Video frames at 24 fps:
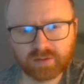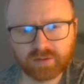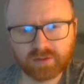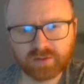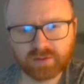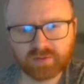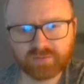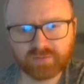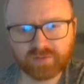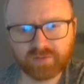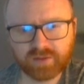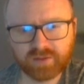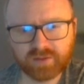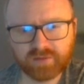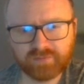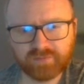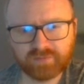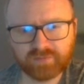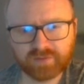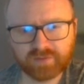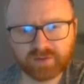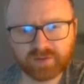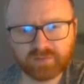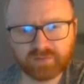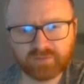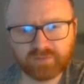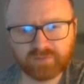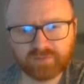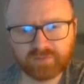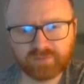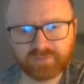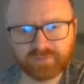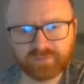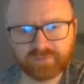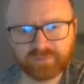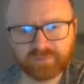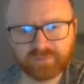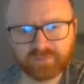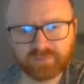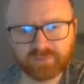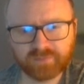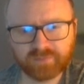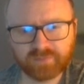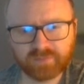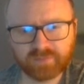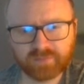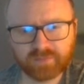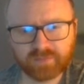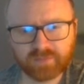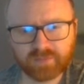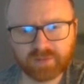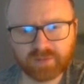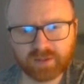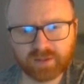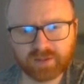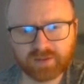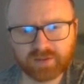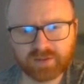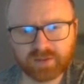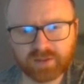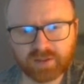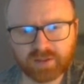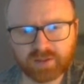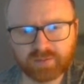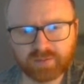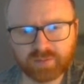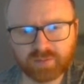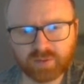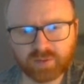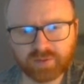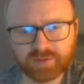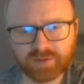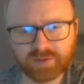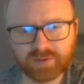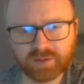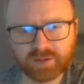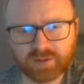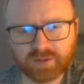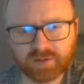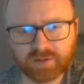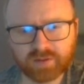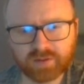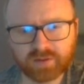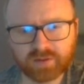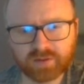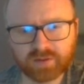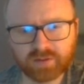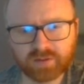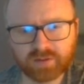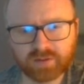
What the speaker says: So knight d5, knight takes, pawn takes.